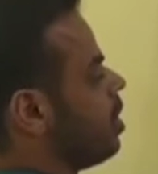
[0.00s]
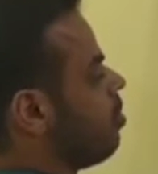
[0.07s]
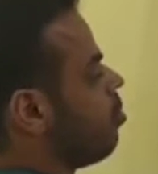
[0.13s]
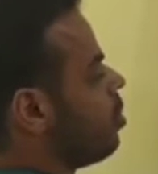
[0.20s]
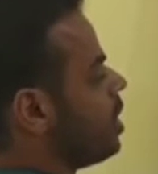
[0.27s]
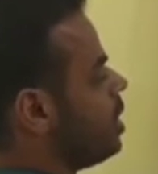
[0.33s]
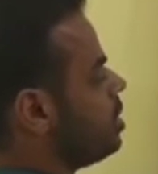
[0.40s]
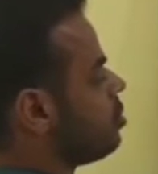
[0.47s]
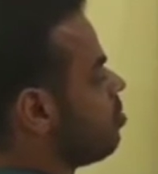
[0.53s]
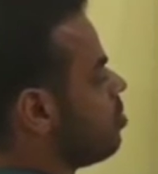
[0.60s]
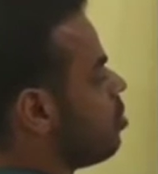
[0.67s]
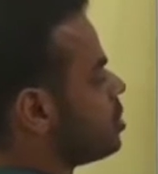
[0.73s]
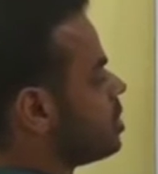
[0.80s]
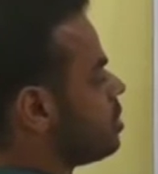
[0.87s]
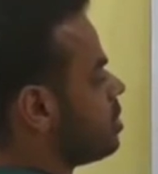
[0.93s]
upon each of the
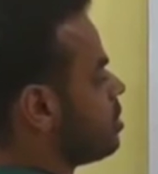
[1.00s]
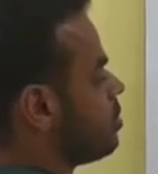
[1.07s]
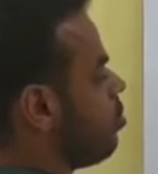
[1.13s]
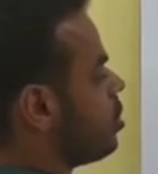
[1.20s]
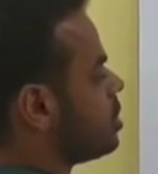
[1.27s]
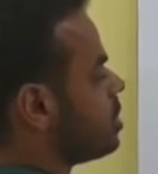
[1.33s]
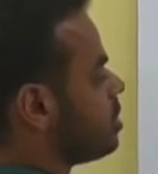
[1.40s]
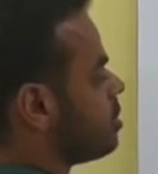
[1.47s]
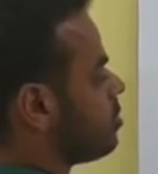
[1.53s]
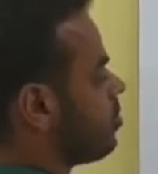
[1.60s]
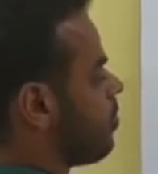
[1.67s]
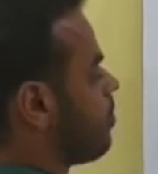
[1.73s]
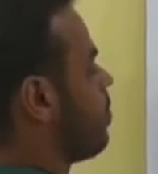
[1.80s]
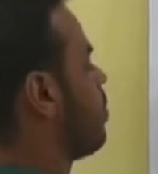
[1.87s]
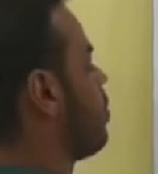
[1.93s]
boxes.
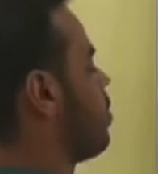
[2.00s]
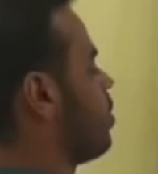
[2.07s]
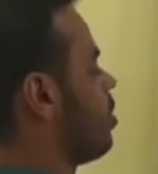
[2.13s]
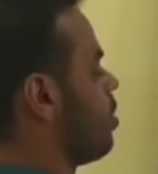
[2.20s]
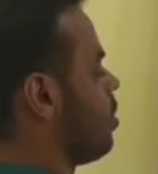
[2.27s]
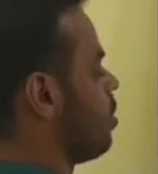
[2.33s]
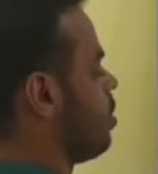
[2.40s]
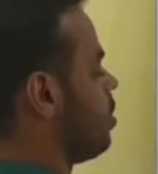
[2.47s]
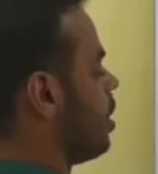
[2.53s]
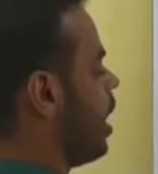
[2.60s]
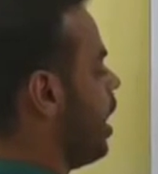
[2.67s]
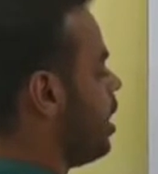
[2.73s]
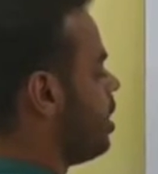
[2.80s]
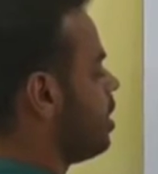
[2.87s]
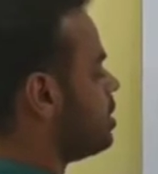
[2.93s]

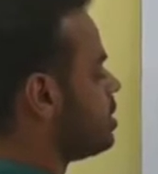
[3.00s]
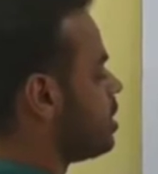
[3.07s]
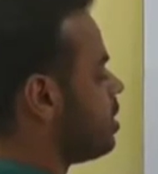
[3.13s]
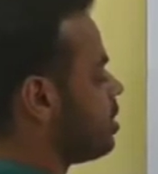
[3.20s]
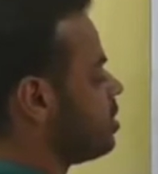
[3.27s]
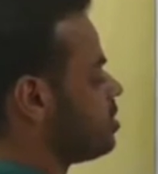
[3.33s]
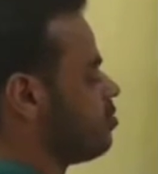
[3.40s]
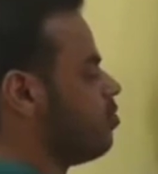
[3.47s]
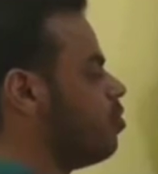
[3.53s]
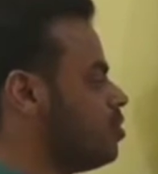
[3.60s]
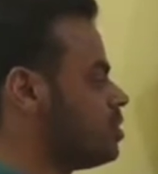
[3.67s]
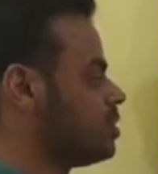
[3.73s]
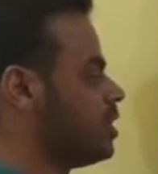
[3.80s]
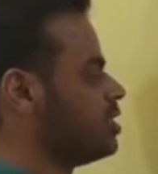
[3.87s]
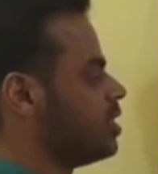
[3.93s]
And consider this
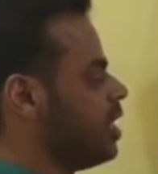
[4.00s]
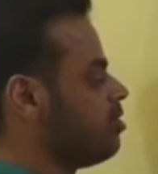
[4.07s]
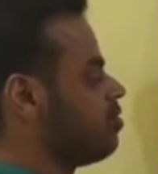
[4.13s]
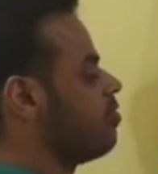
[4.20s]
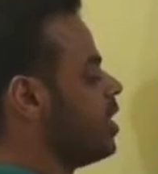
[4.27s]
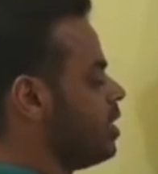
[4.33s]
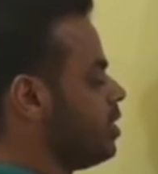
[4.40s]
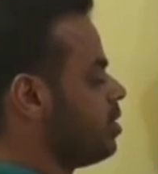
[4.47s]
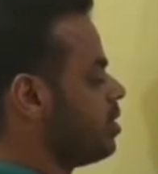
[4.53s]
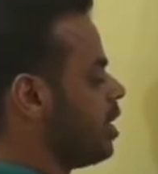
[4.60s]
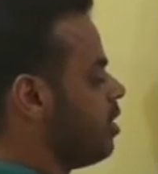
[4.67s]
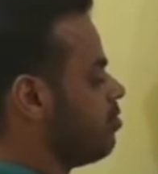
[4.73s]
force is equivalent,